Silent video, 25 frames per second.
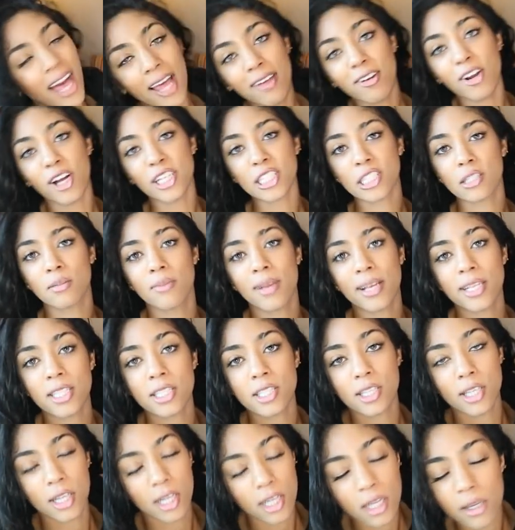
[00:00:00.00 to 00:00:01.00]
I got some
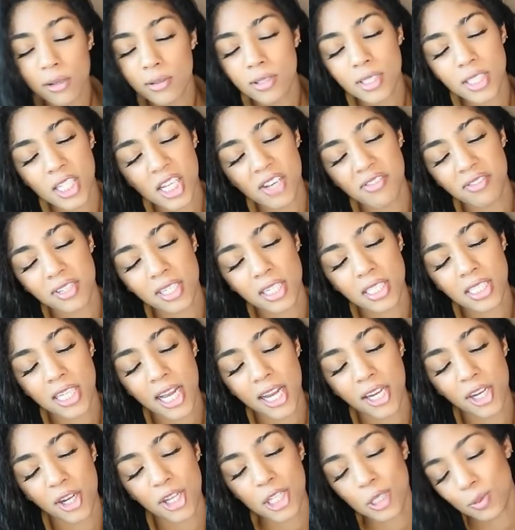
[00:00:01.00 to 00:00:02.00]
exclusive
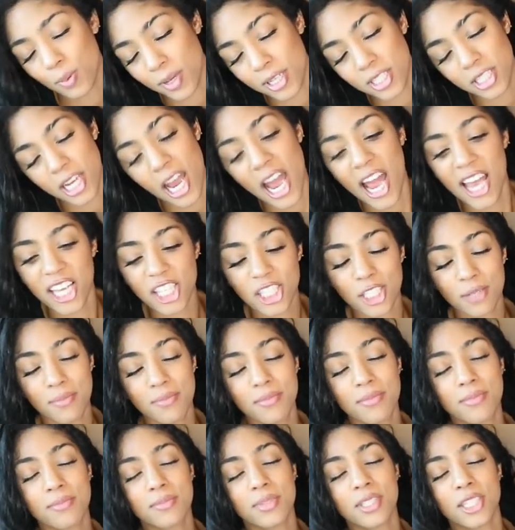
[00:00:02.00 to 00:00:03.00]
Nintendo Switch
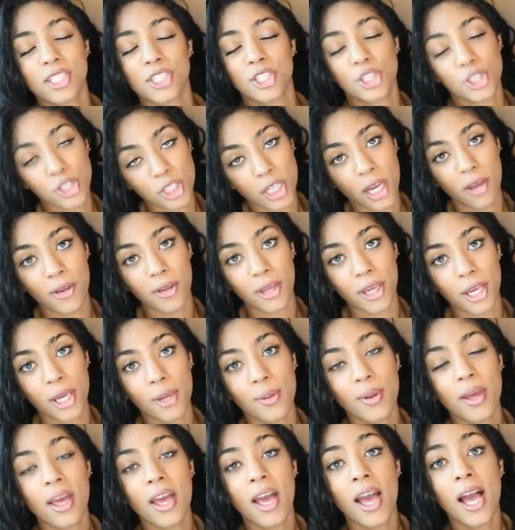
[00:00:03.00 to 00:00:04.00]
items to show
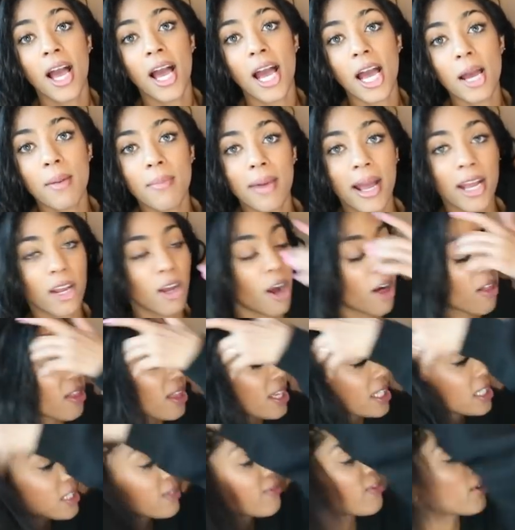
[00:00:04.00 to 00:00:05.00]
you. Um, I got
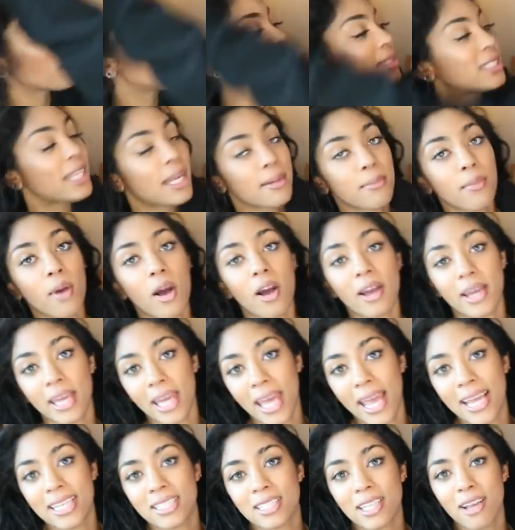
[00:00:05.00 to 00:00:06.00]
this from Zen
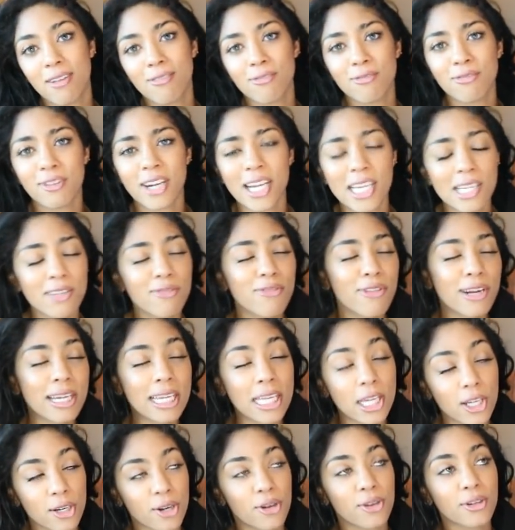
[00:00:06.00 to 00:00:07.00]
Market. It's a really,
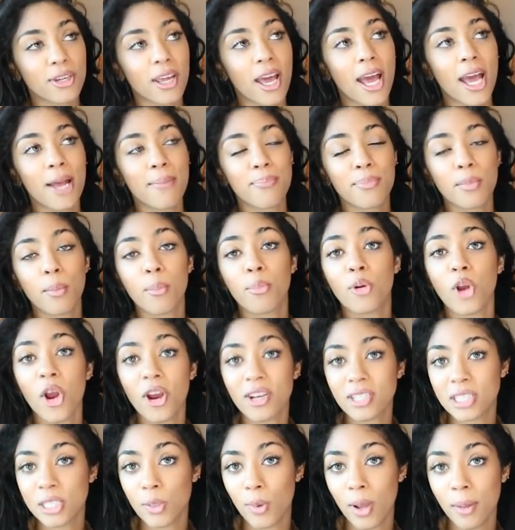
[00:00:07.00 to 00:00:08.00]
really good um,
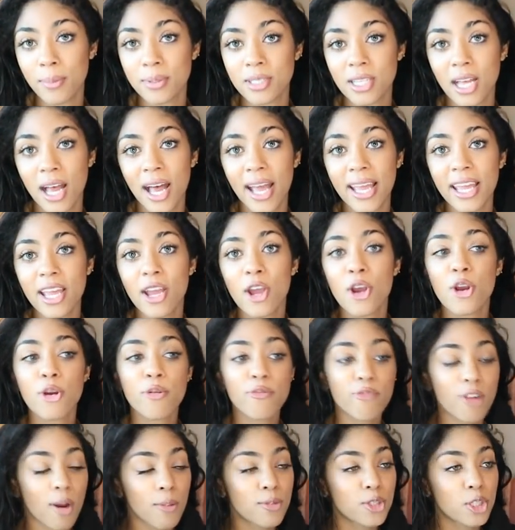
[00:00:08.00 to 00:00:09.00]
proxy website
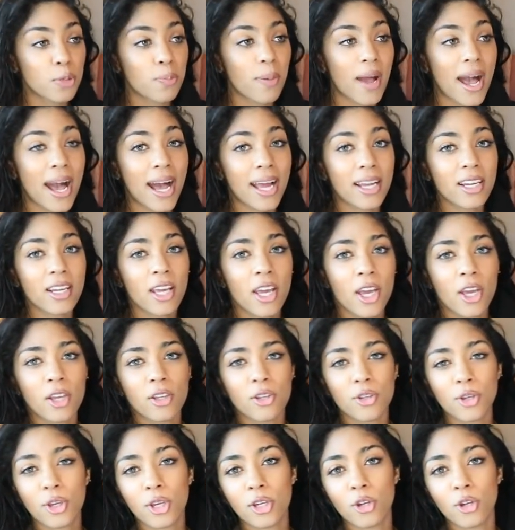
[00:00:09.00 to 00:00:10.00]
from Japan. You